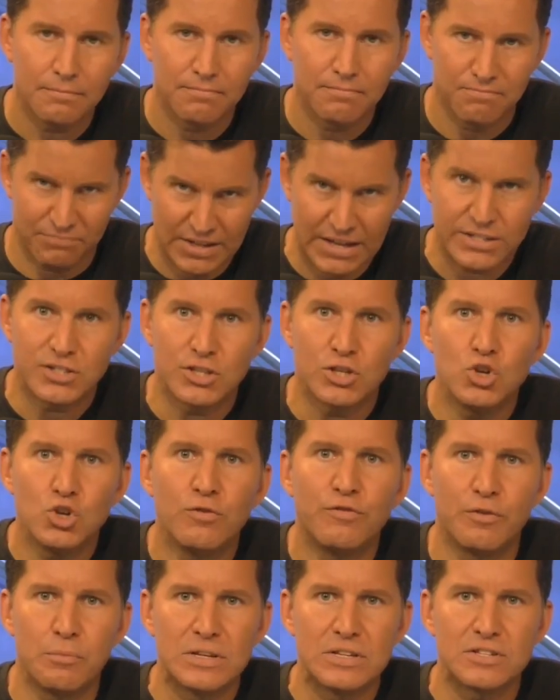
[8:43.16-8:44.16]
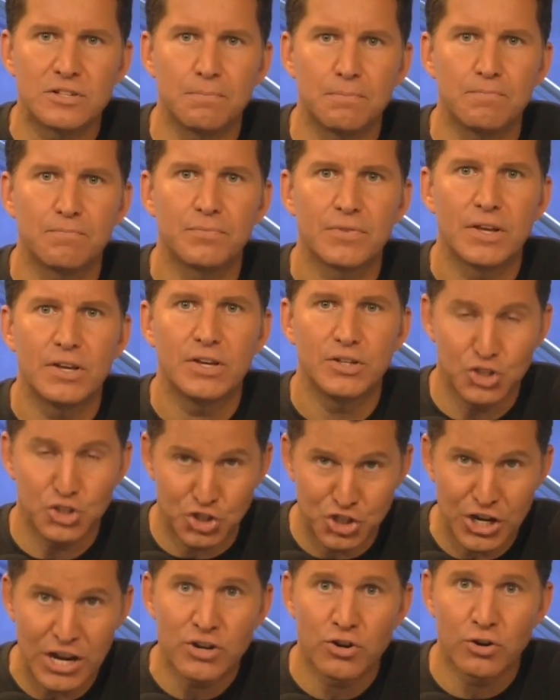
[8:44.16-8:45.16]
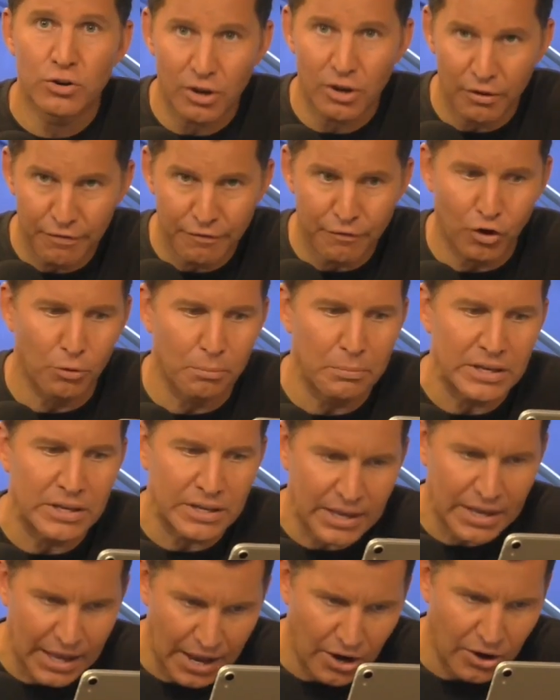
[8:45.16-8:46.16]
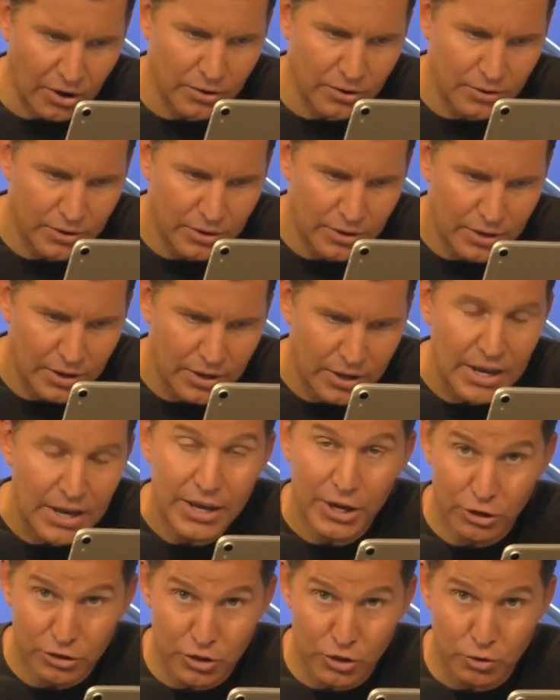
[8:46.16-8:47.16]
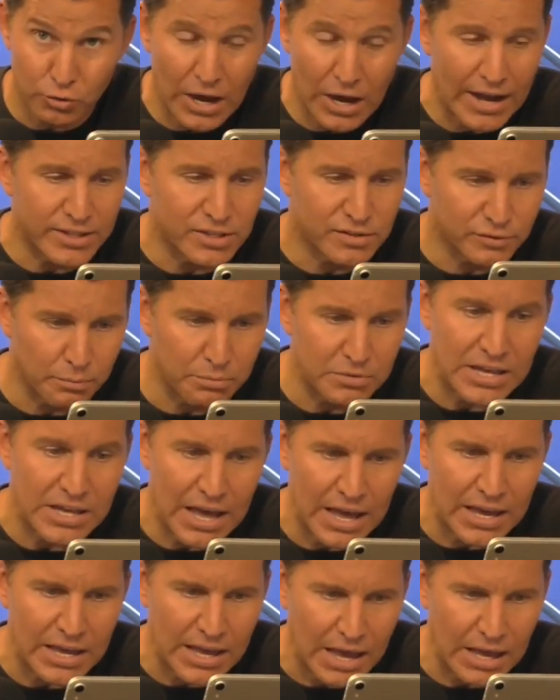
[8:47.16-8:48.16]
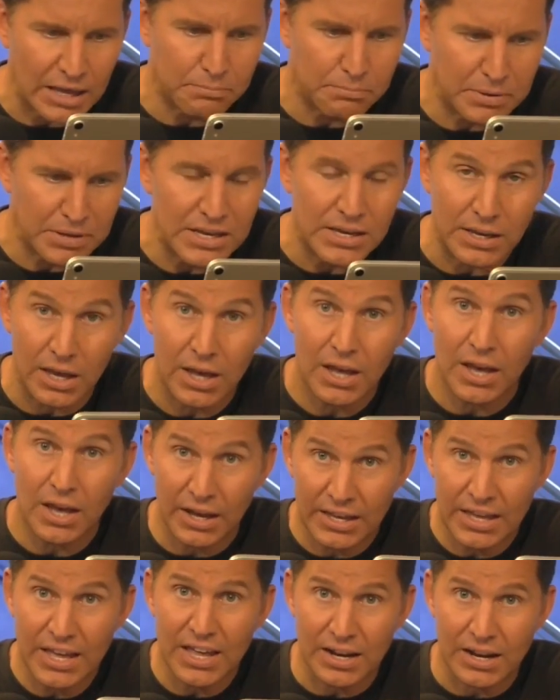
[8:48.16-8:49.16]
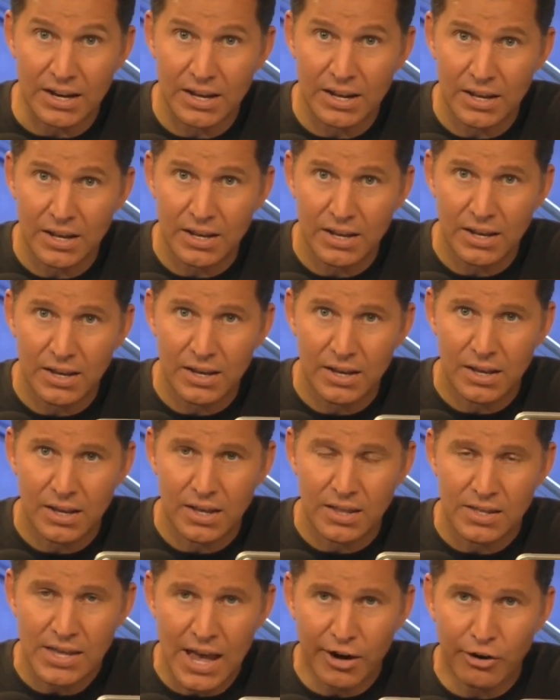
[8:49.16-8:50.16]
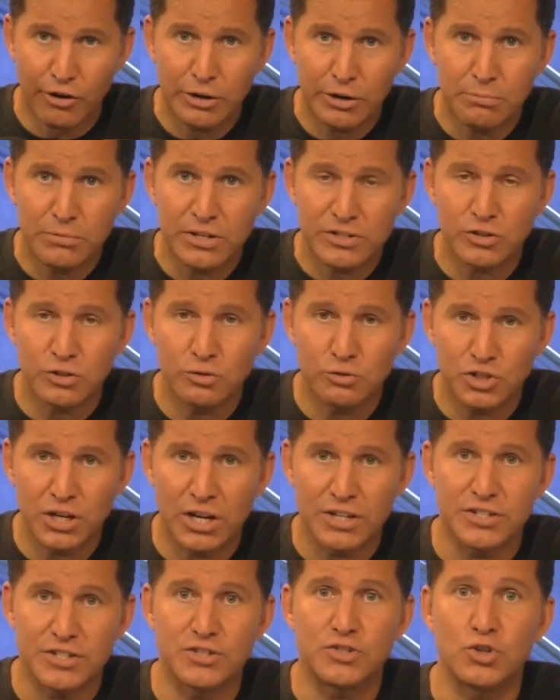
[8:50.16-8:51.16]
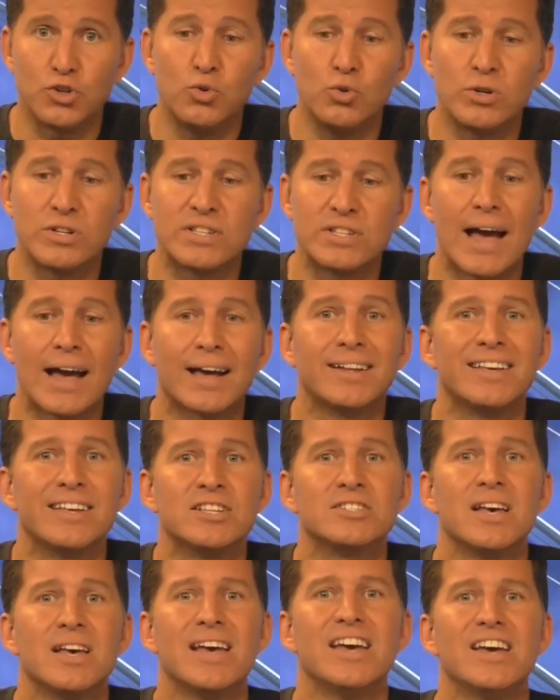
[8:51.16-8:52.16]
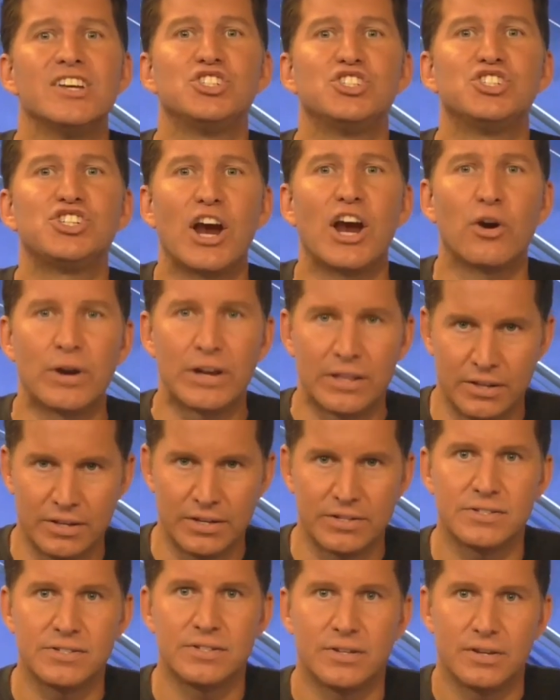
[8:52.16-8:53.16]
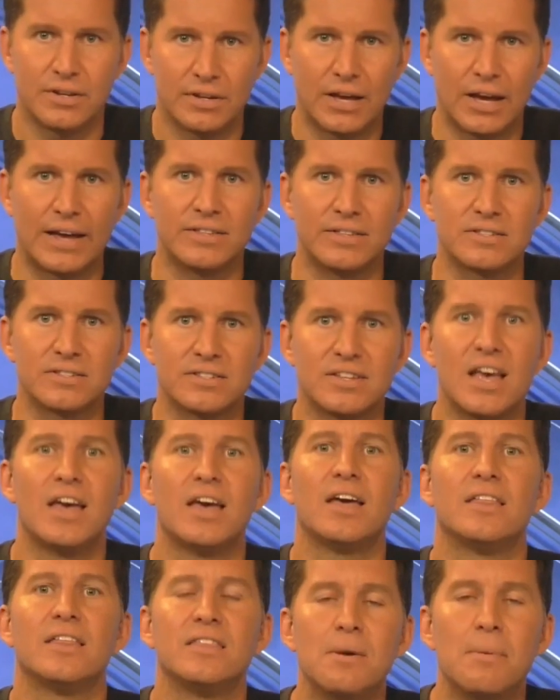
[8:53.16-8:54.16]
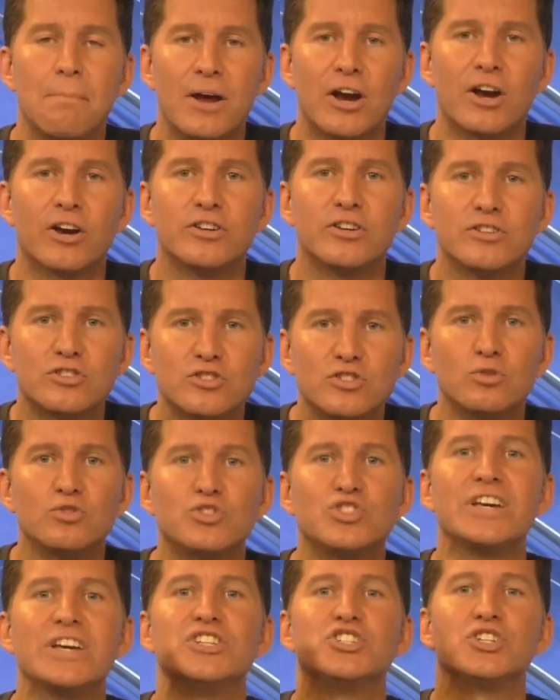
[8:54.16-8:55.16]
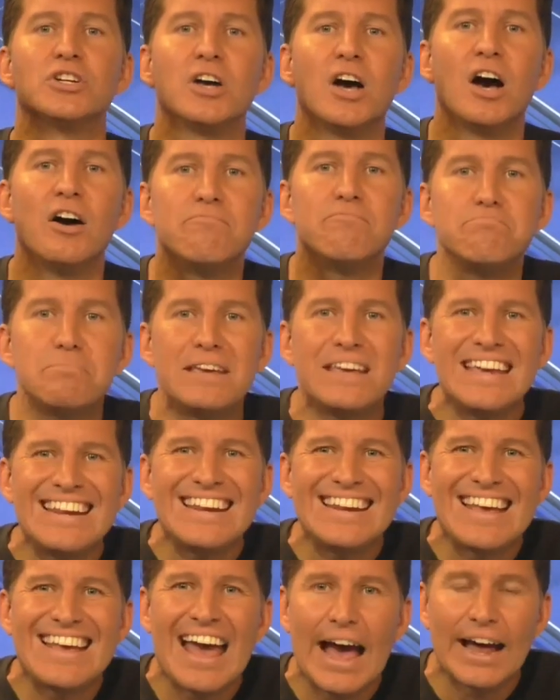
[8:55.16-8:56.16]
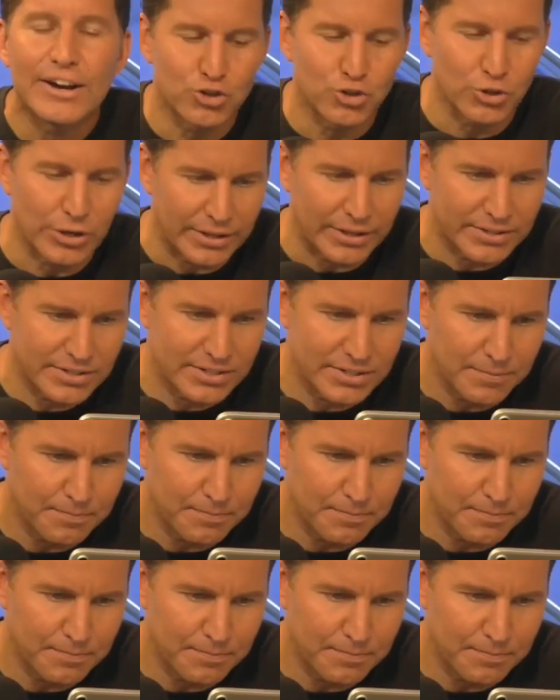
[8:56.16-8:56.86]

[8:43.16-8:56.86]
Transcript: That's the euphemism, gender-affirming care. Here's the new guidance from the AAP. Again, the acronym doesn't do justice to who exactly is sharing this guidance. The American Association of Pediatrics.